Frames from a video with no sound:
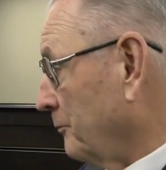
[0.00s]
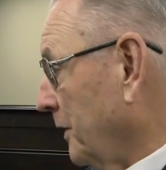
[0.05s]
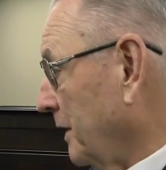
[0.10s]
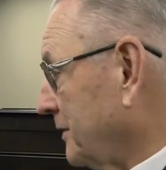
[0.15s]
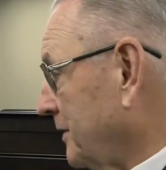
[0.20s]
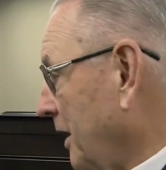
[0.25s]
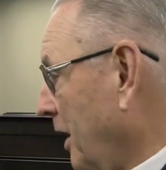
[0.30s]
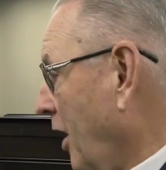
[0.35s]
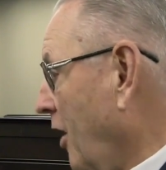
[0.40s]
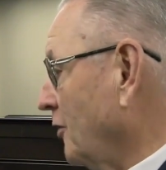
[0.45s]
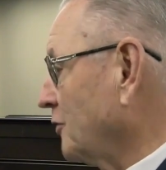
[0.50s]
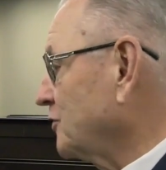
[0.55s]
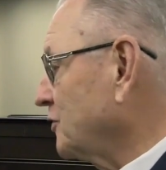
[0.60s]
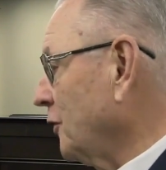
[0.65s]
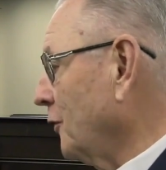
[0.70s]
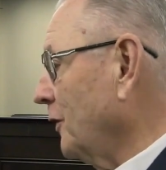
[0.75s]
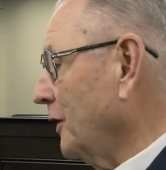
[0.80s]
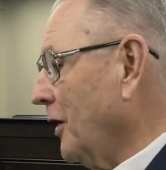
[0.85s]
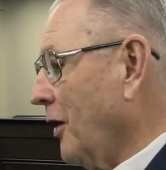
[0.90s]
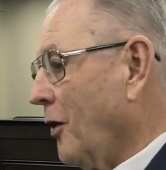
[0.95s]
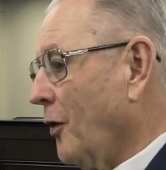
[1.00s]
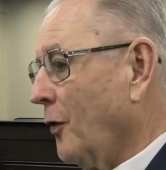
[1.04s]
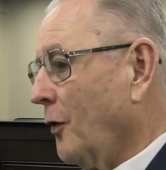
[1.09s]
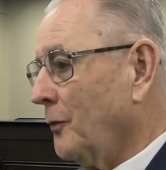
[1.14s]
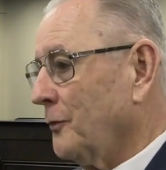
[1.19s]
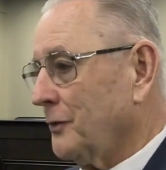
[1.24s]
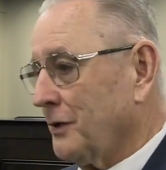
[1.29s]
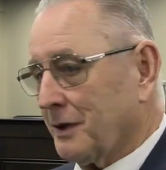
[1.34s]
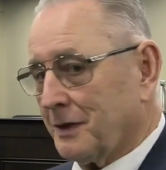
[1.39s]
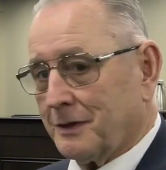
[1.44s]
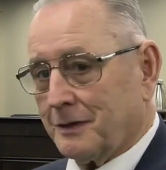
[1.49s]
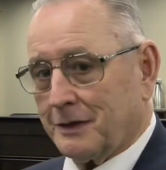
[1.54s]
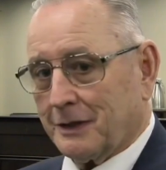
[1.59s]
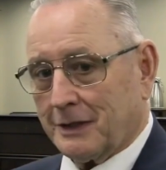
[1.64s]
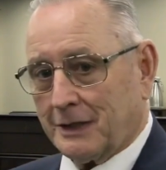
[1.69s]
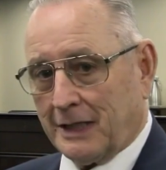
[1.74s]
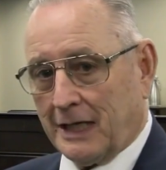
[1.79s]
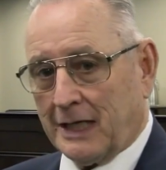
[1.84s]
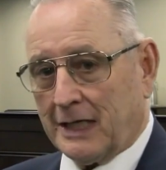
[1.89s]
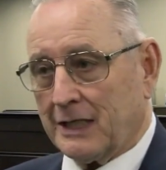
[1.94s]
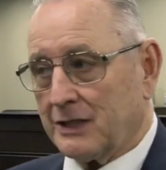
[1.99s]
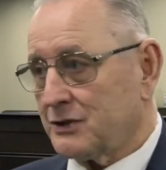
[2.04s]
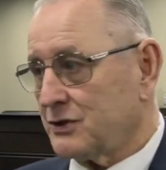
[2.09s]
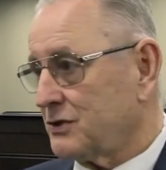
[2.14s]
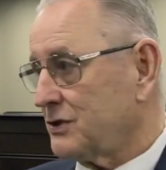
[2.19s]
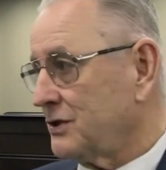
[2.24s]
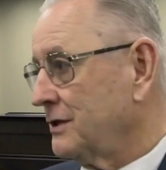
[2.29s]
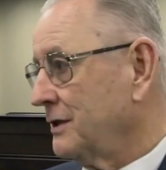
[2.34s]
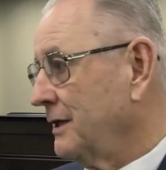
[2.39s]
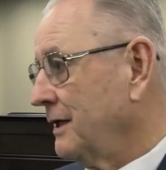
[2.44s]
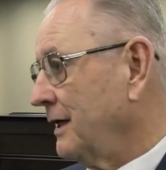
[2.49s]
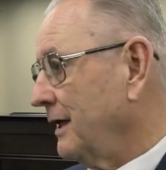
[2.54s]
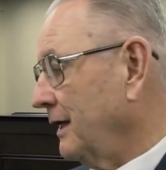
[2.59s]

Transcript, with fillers: But they also at home, the, the kids